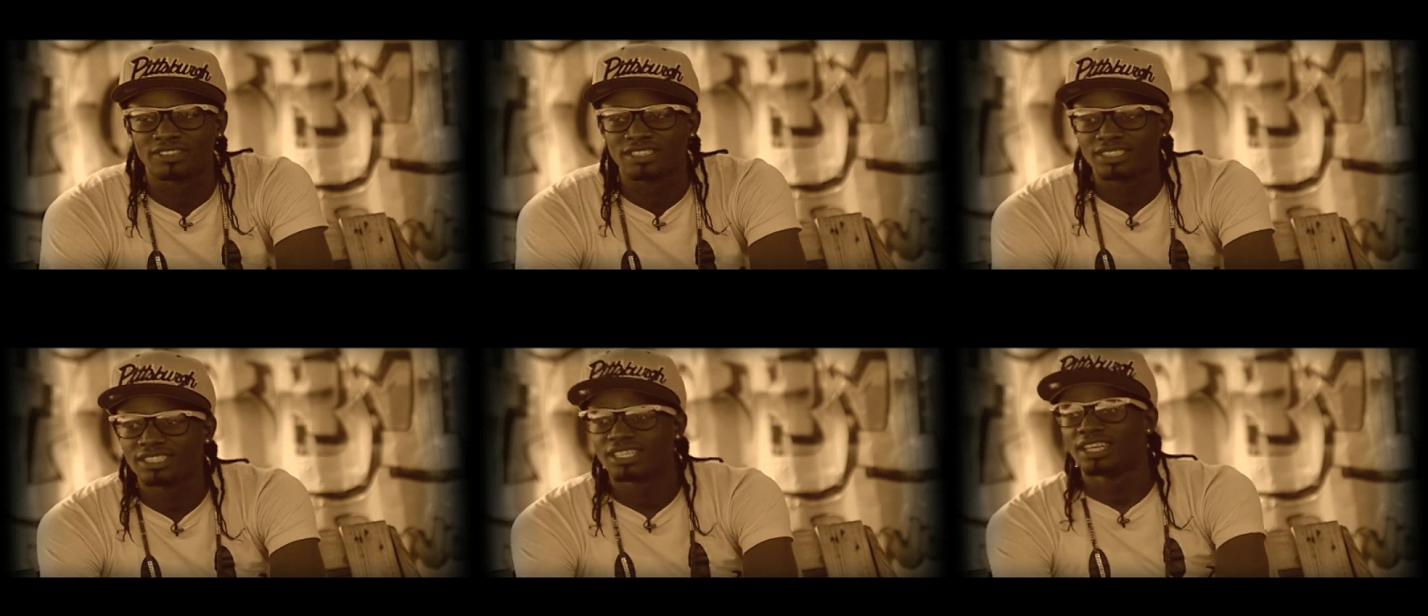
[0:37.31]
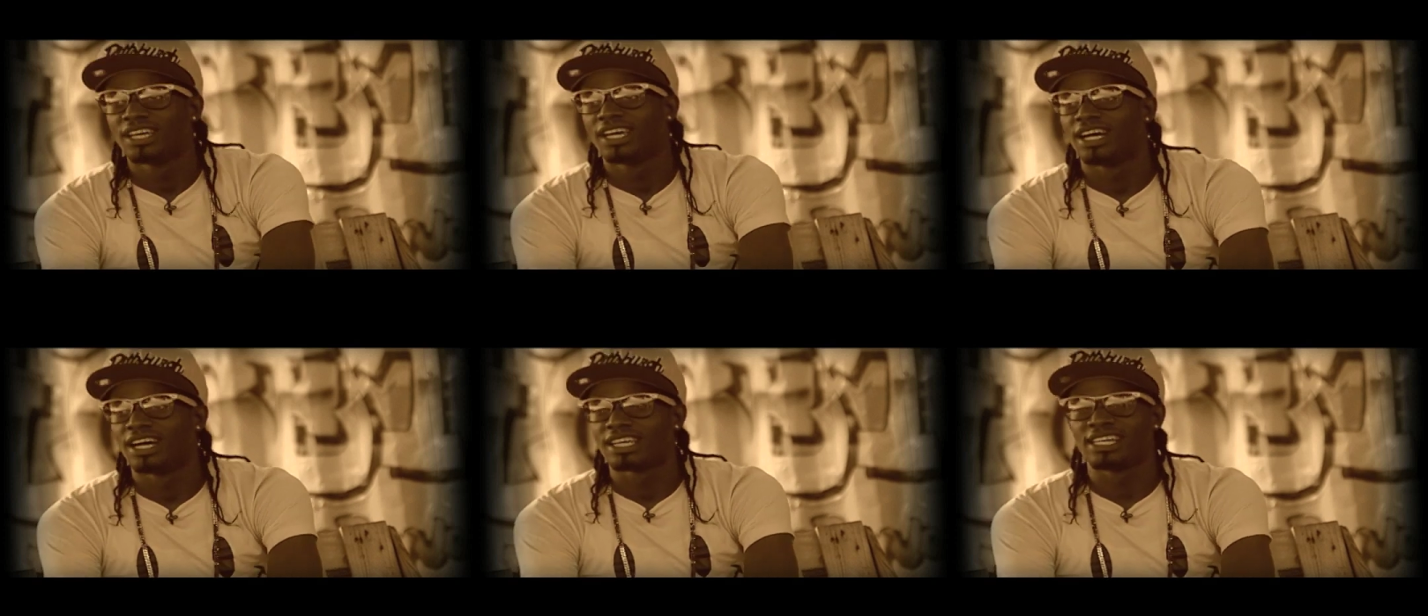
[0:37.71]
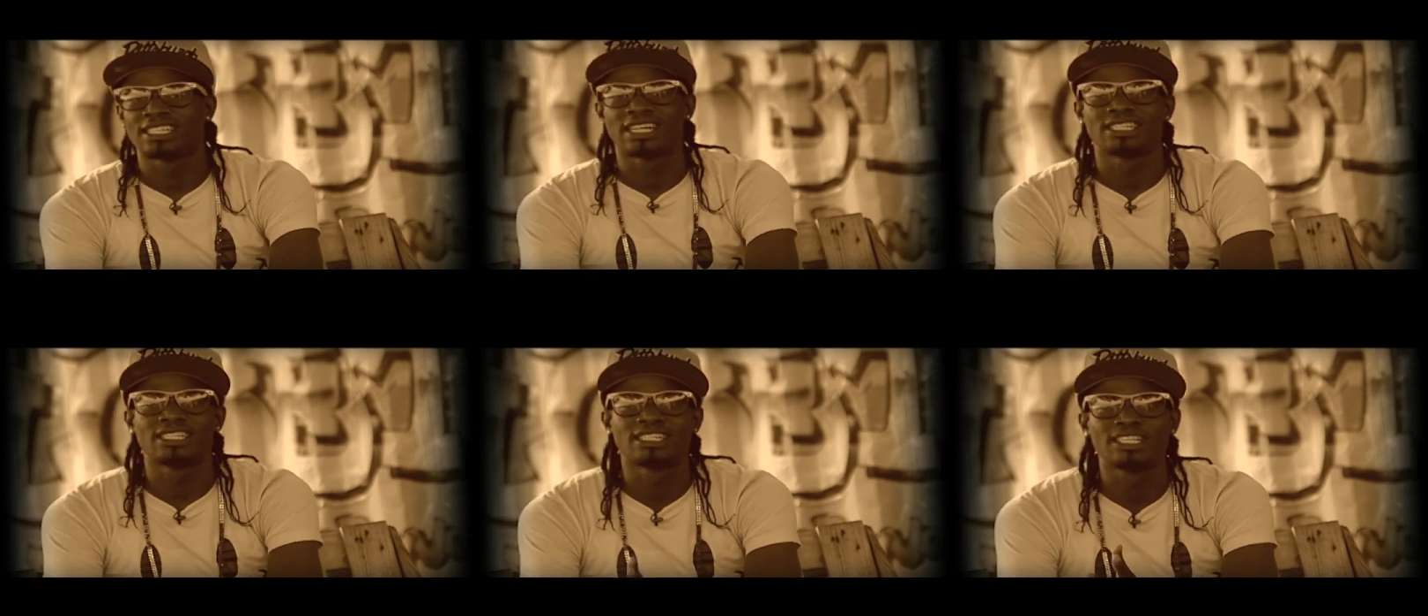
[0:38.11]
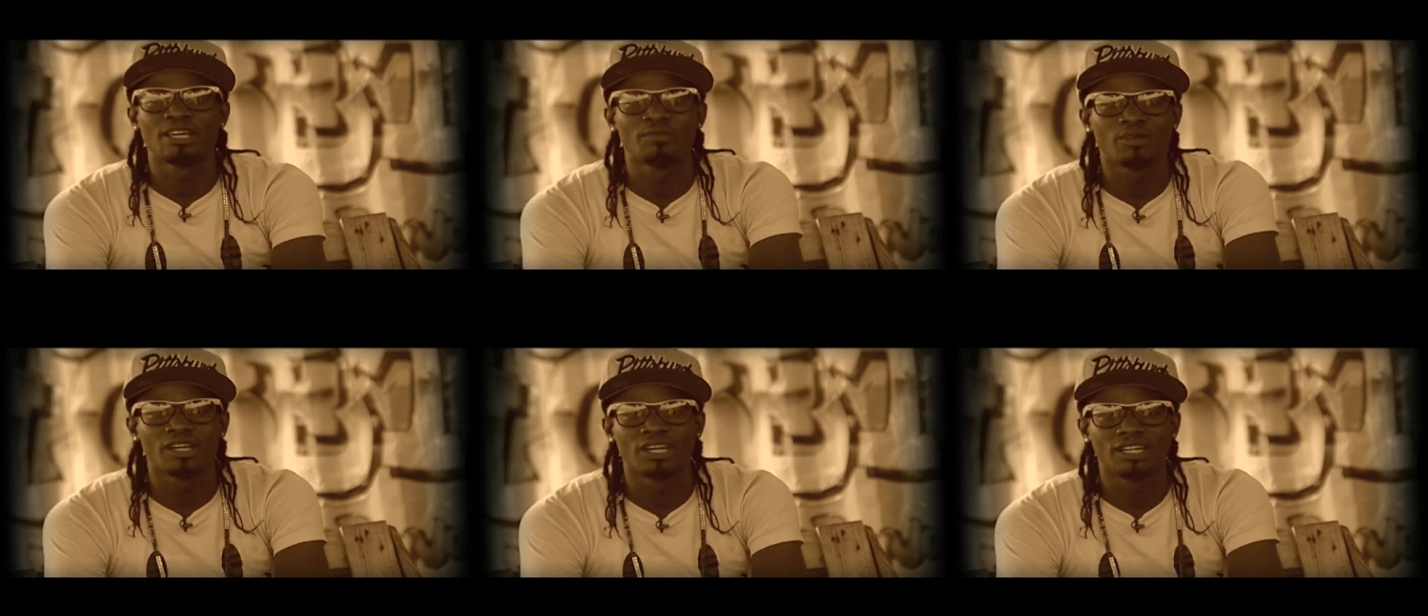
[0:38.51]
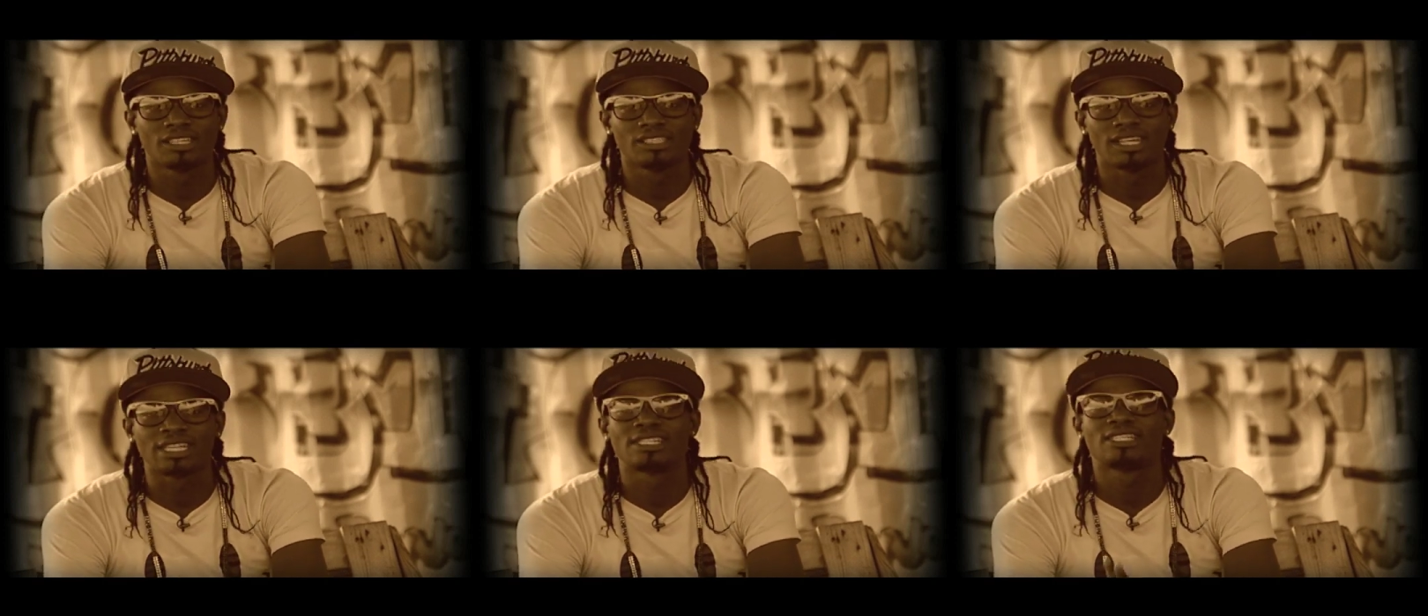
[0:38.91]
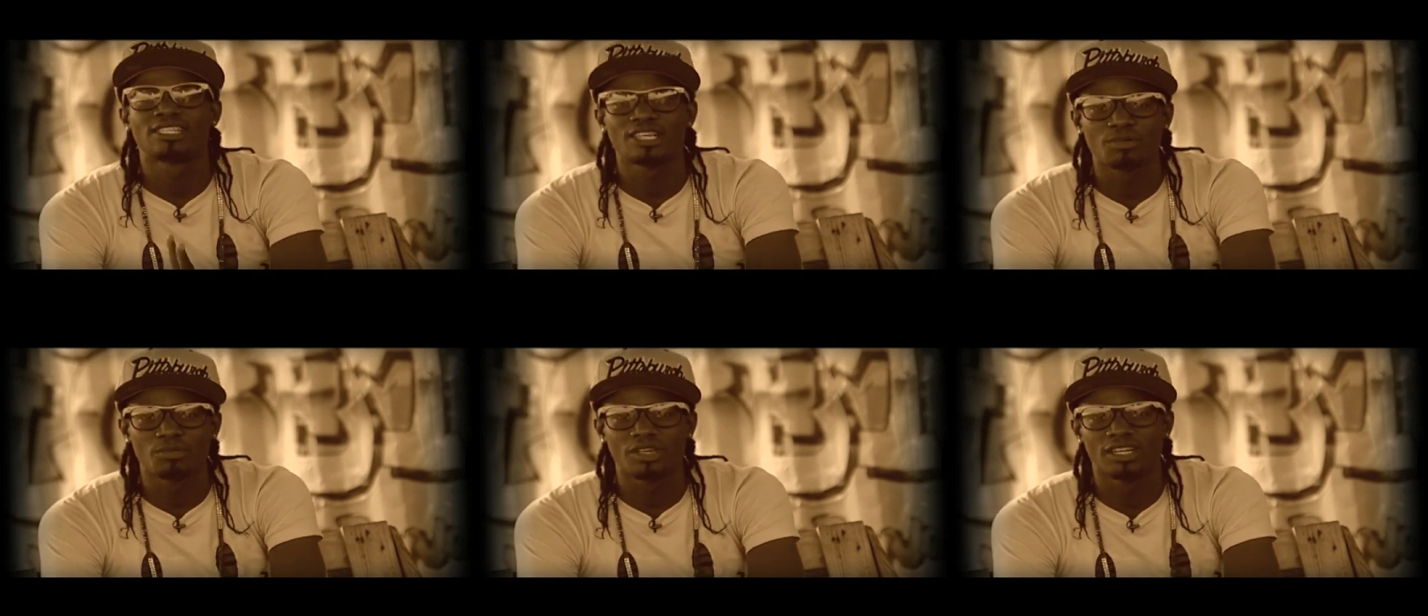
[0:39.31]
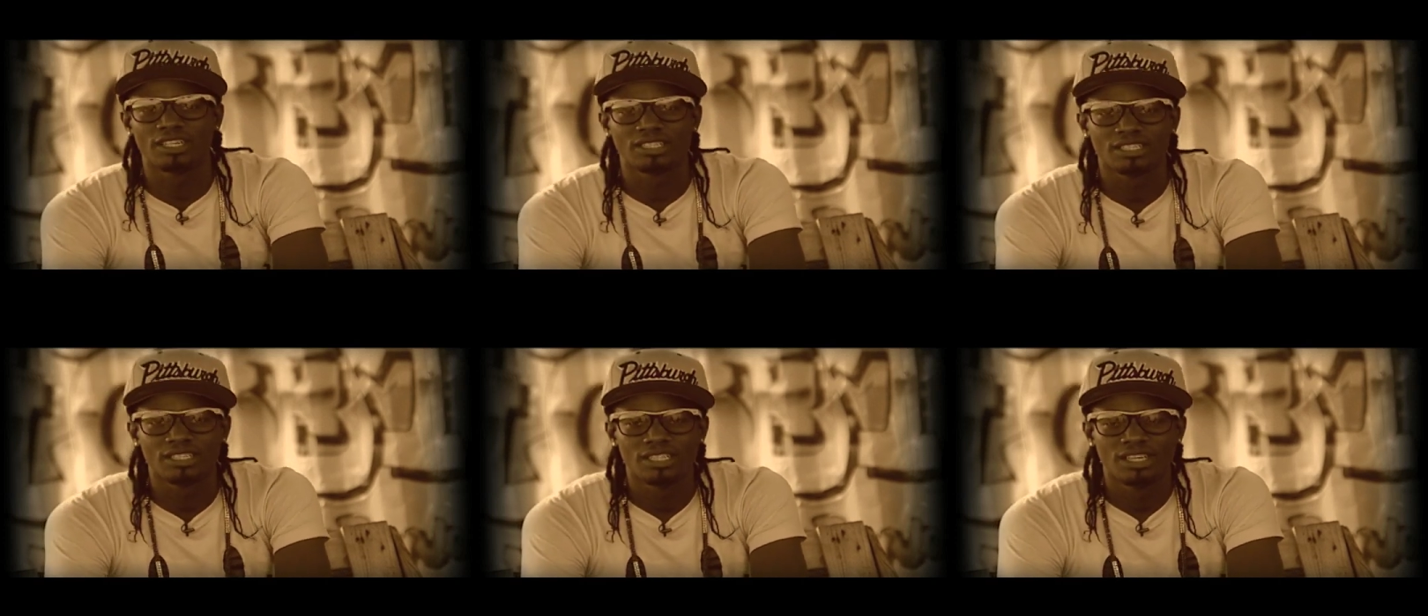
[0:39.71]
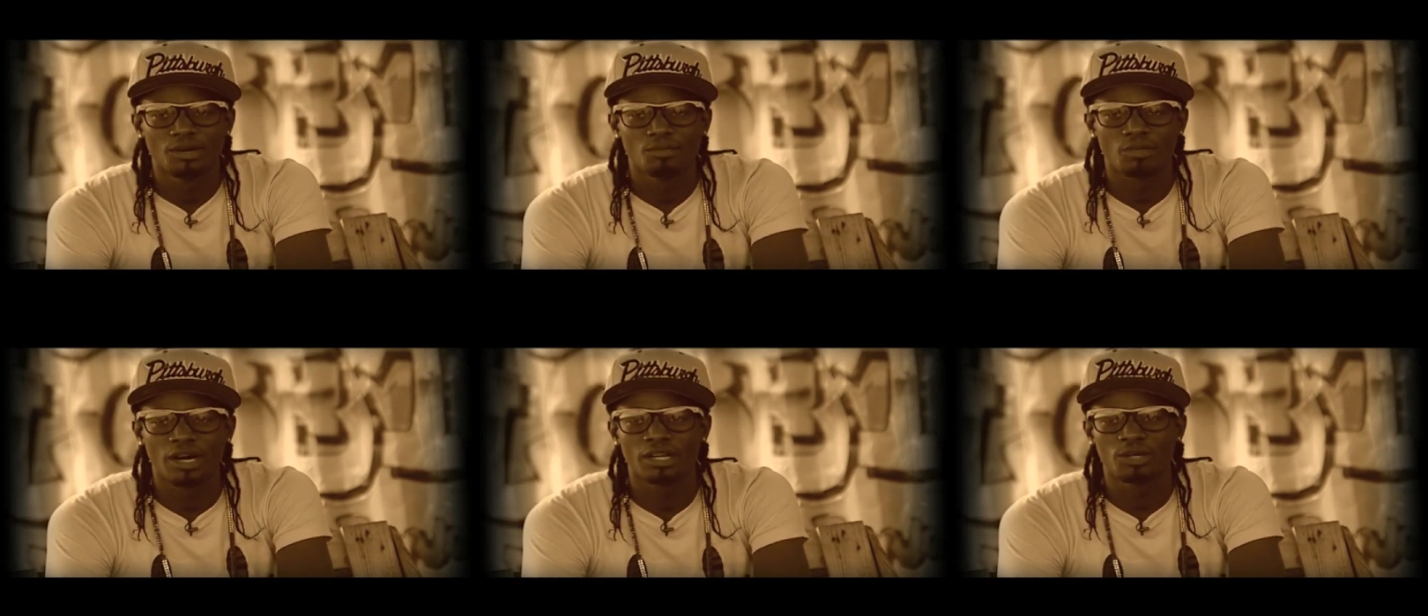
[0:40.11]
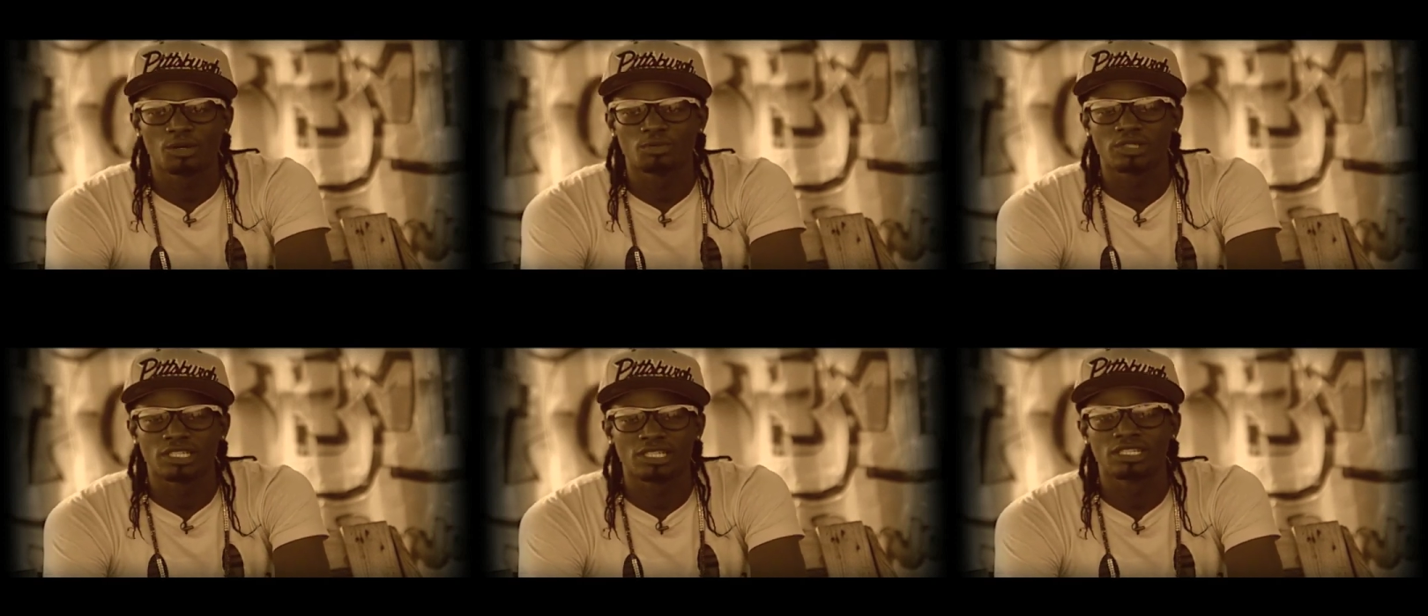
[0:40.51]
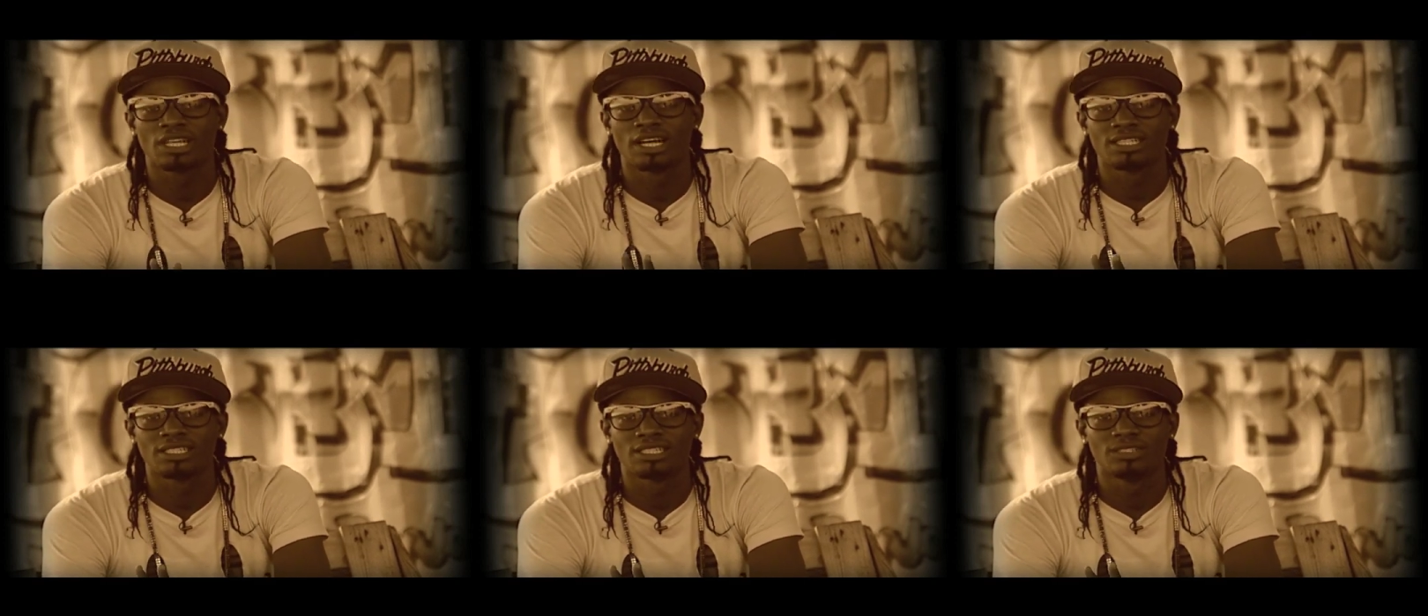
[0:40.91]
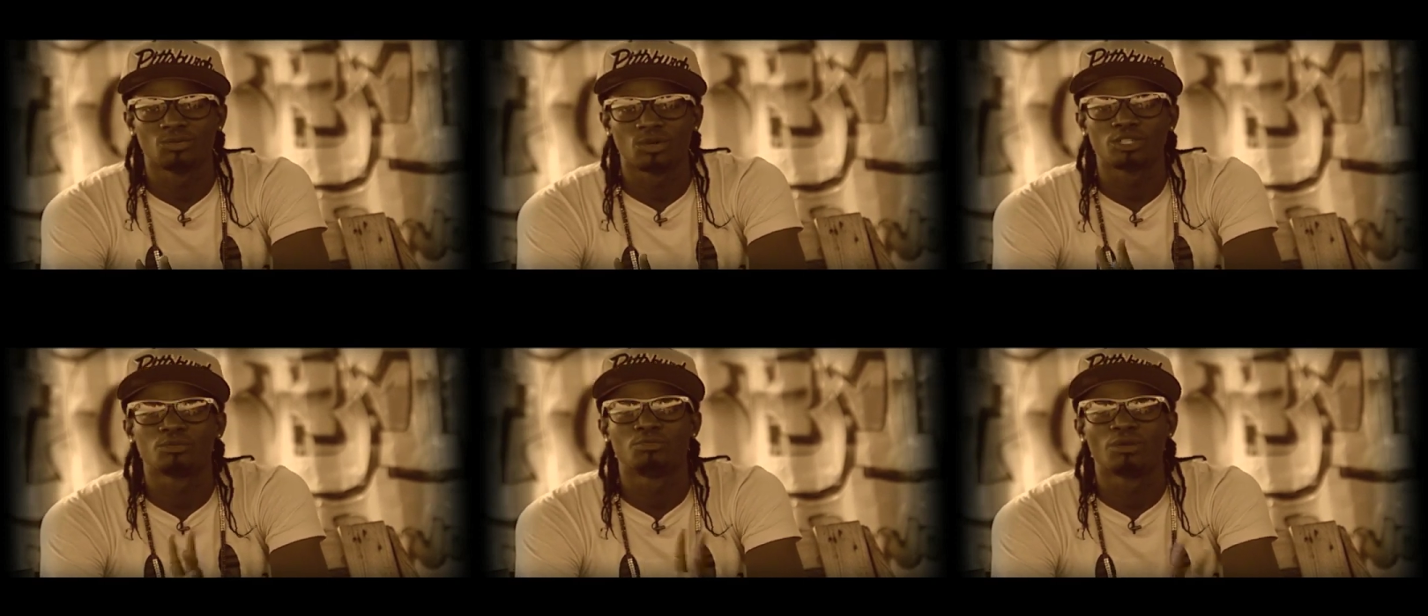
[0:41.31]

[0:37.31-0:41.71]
I guess that's the same year, that's the same year Manning Cup season I was